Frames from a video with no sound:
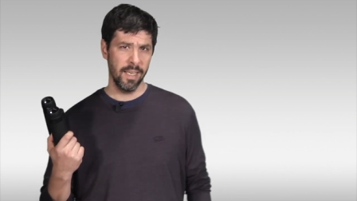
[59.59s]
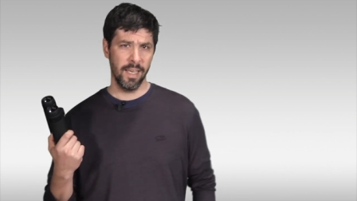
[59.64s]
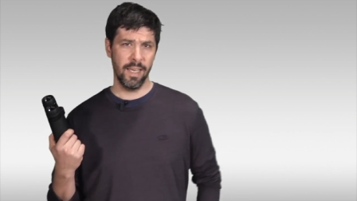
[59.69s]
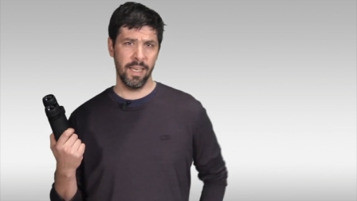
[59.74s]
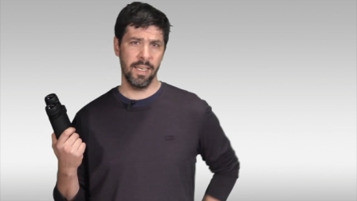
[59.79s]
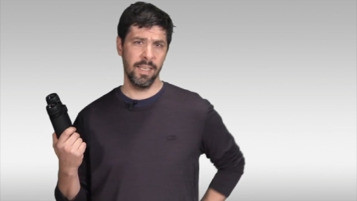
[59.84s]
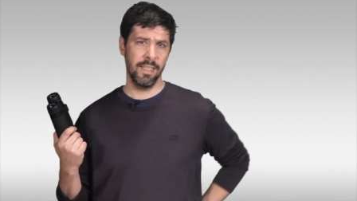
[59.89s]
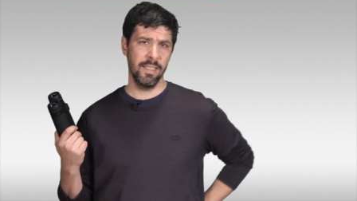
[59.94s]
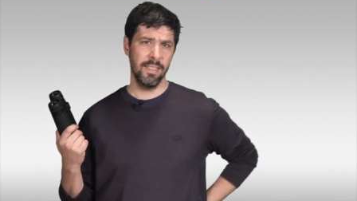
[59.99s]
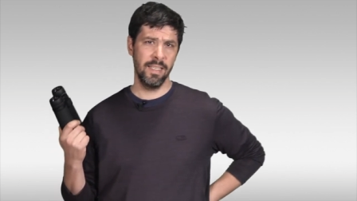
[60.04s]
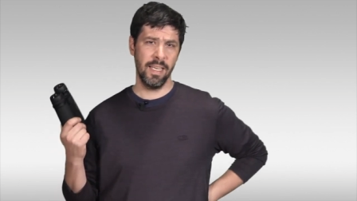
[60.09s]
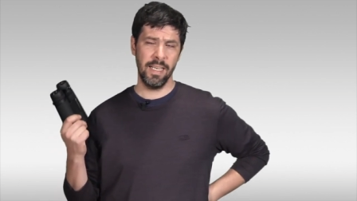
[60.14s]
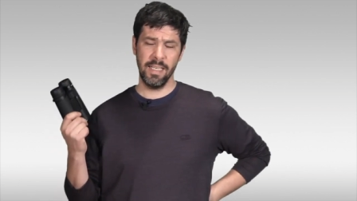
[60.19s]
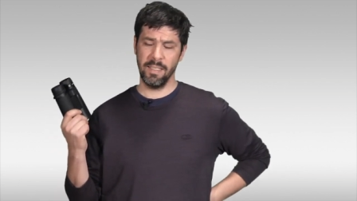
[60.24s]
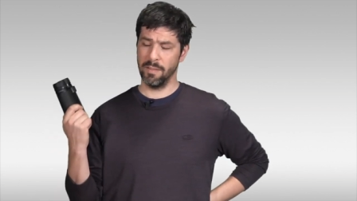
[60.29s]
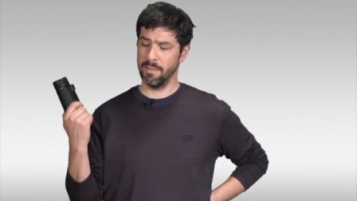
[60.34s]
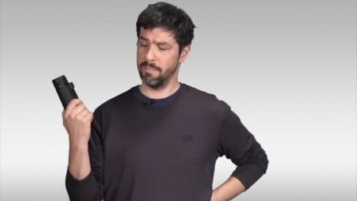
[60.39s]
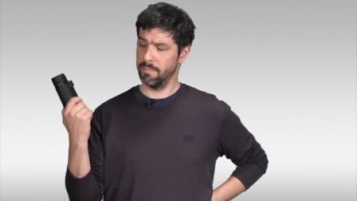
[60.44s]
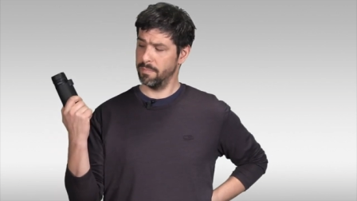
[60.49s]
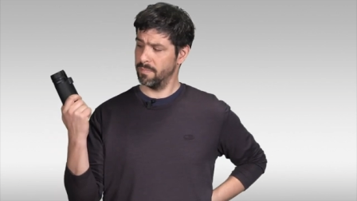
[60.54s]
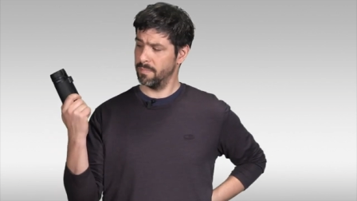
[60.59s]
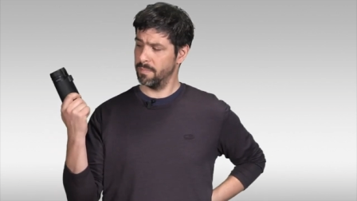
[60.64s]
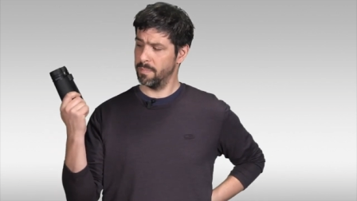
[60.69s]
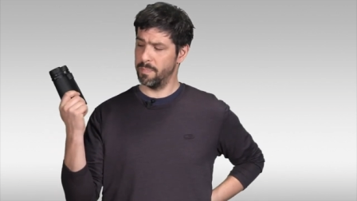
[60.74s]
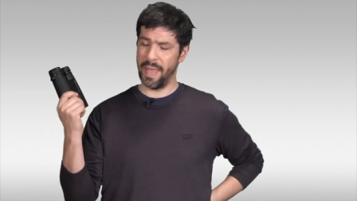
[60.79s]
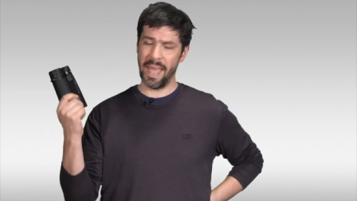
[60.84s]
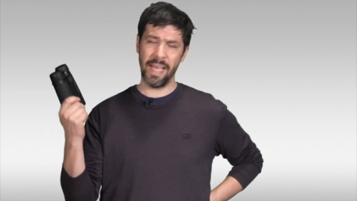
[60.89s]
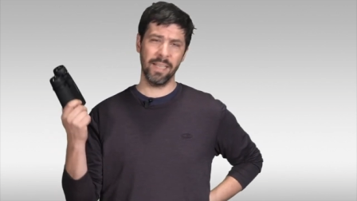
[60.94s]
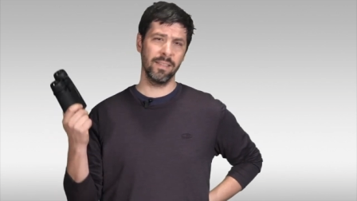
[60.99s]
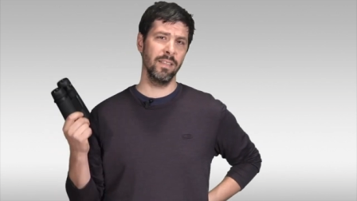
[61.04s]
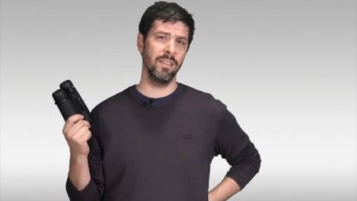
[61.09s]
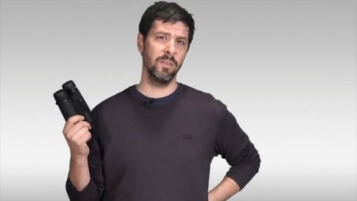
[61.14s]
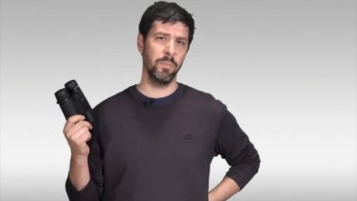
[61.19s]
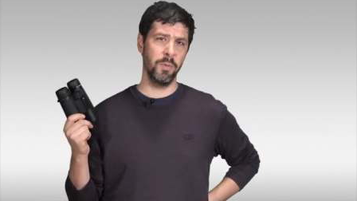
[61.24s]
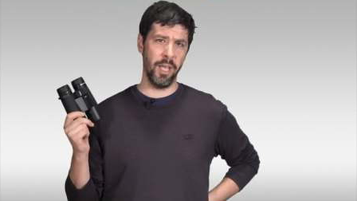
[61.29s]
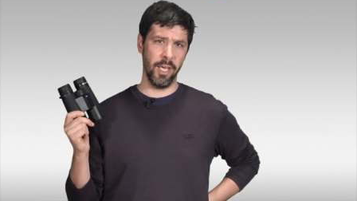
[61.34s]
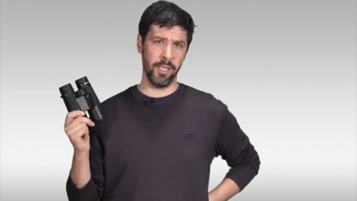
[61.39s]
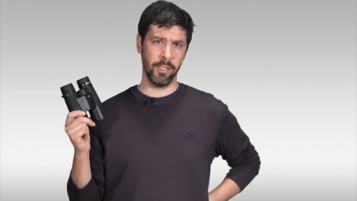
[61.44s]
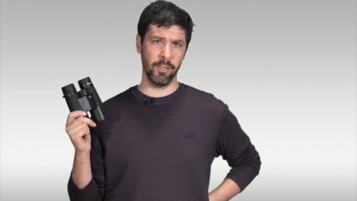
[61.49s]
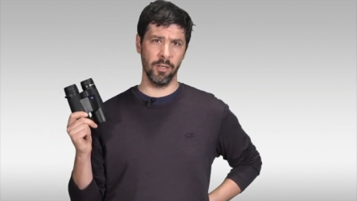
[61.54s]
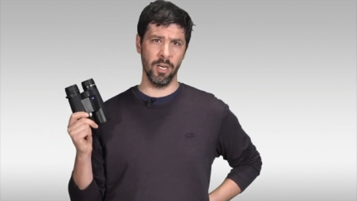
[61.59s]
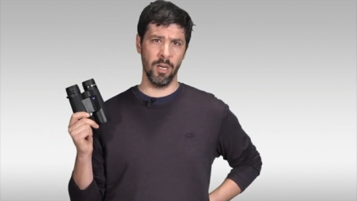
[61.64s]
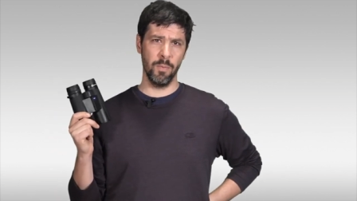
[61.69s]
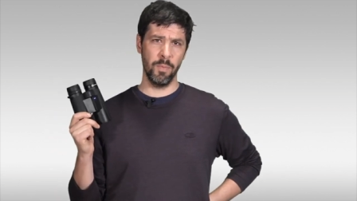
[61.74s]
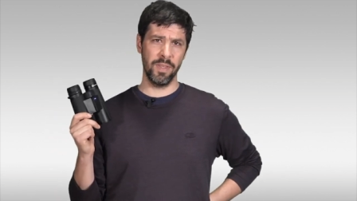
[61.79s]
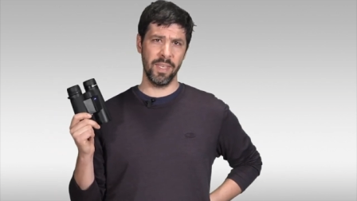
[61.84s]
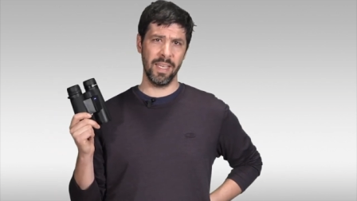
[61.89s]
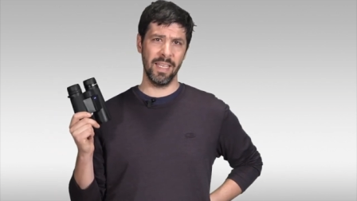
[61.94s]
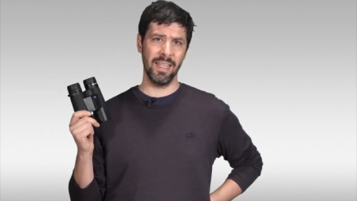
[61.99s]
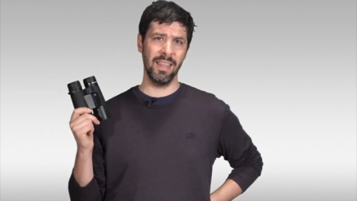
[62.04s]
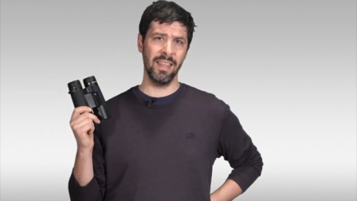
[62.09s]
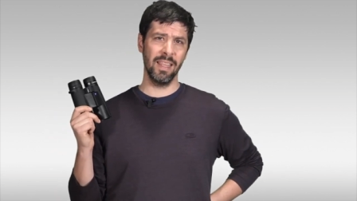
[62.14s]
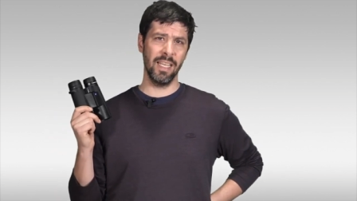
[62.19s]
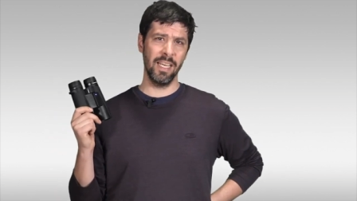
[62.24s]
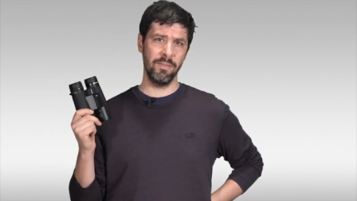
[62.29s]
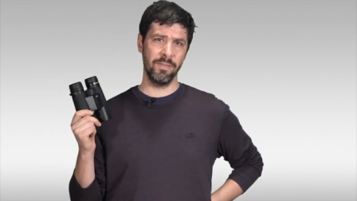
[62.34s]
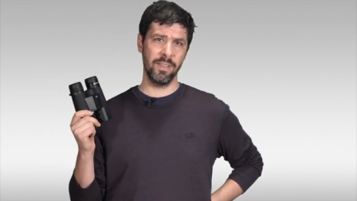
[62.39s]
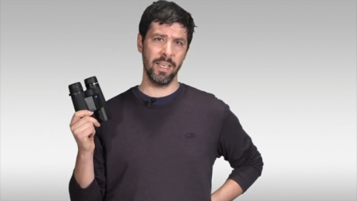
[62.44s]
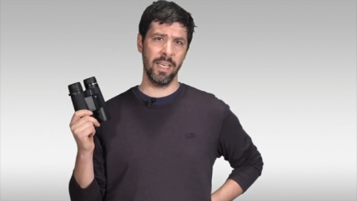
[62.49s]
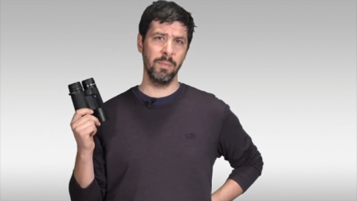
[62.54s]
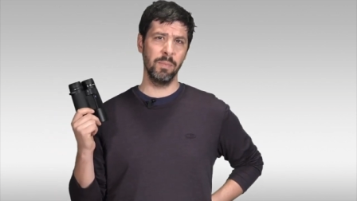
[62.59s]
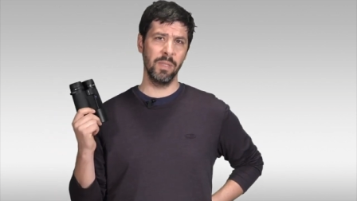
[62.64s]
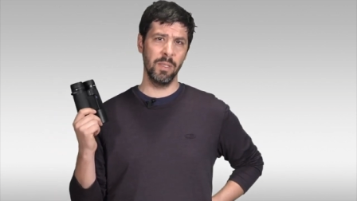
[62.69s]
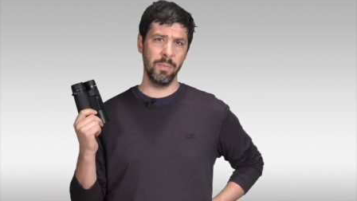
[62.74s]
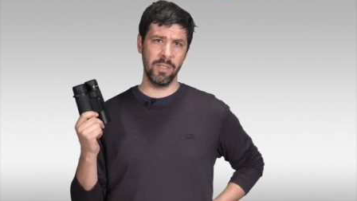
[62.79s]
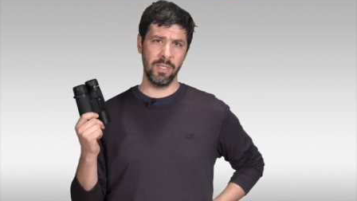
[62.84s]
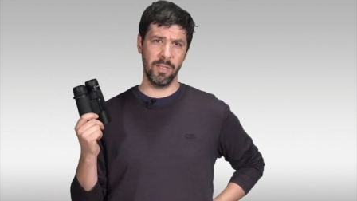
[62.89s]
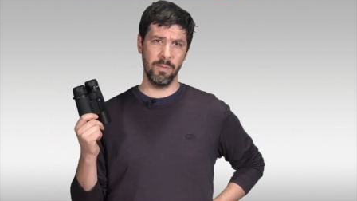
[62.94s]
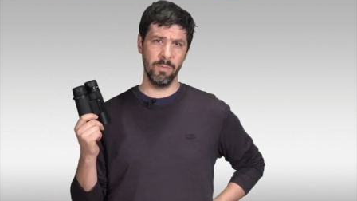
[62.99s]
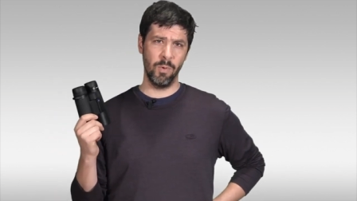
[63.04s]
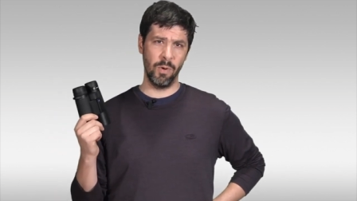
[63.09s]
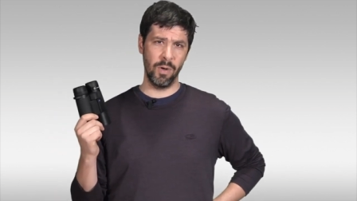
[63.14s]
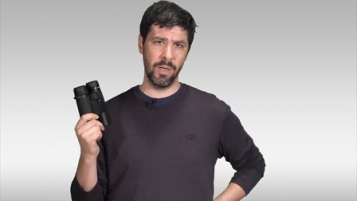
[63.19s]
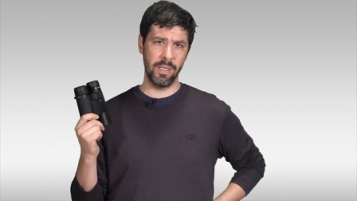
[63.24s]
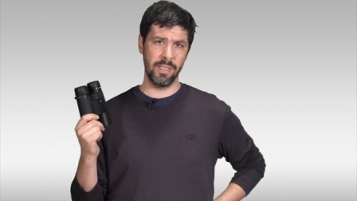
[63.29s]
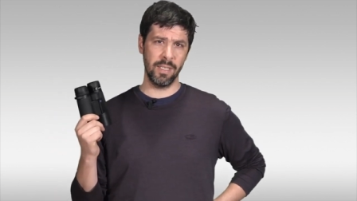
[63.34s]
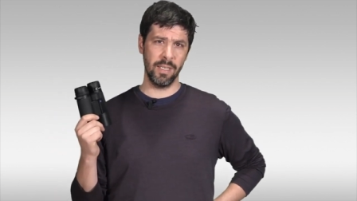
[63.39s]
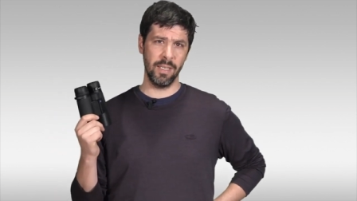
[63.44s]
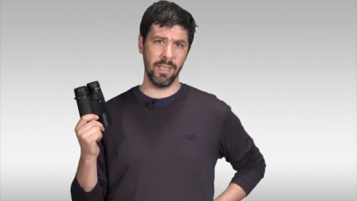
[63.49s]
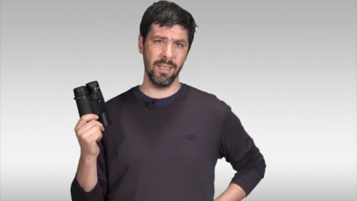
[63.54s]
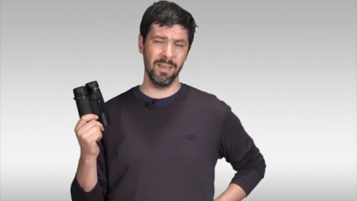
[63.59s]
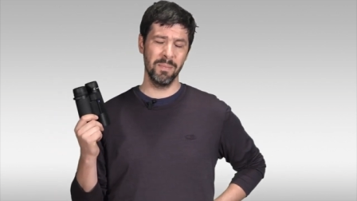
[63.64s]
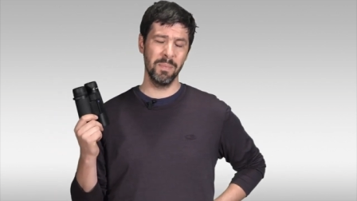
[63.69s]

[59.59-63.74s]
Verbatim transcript: Uh, Zeiss backs this binocular up with a lifetime limited warranty,